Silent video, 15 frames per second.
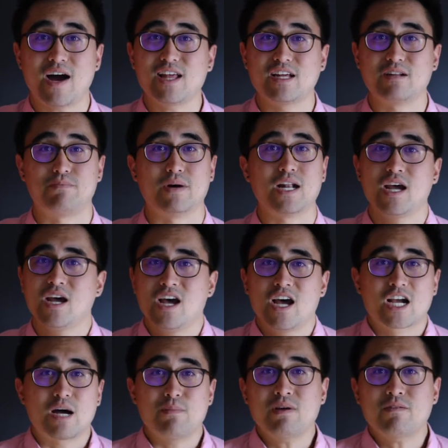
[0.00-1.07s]
violent, but
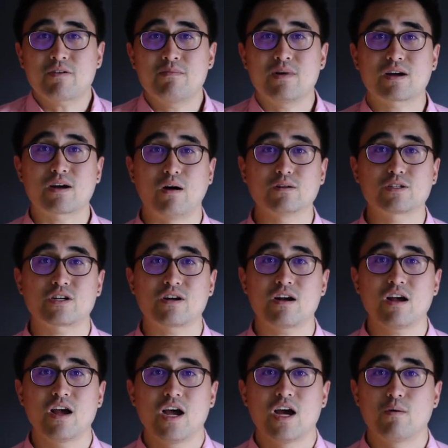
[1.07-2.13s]
coming from a
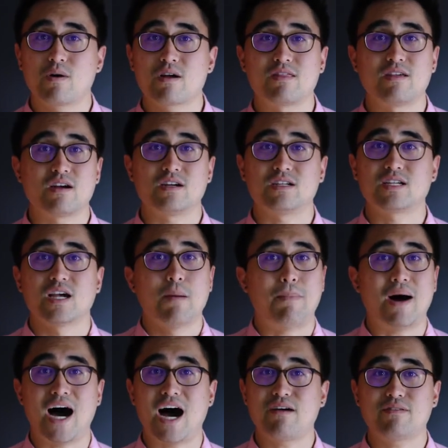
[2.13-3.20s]
culture where there is
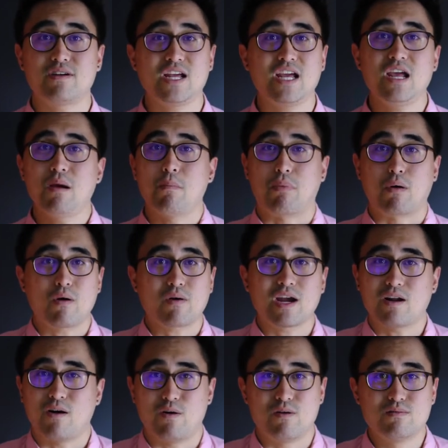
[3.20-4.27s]
poverty,
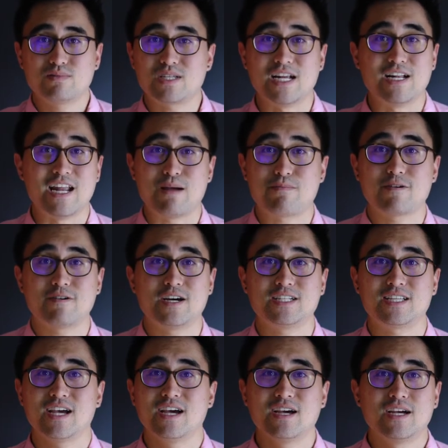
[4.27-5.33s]
broken homes, and
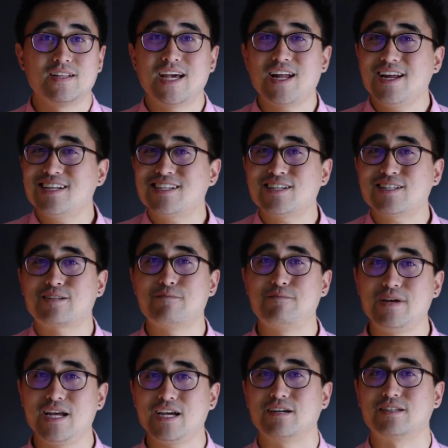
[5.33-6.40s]
neighborhoods, that isn't to
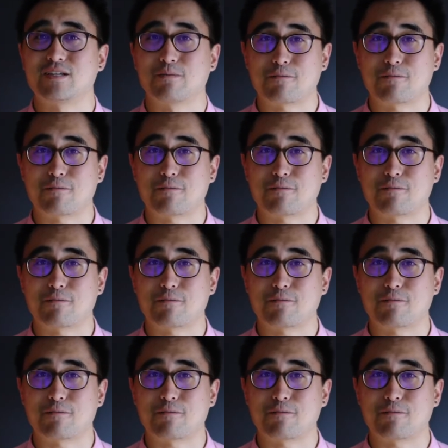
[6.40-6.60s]
be a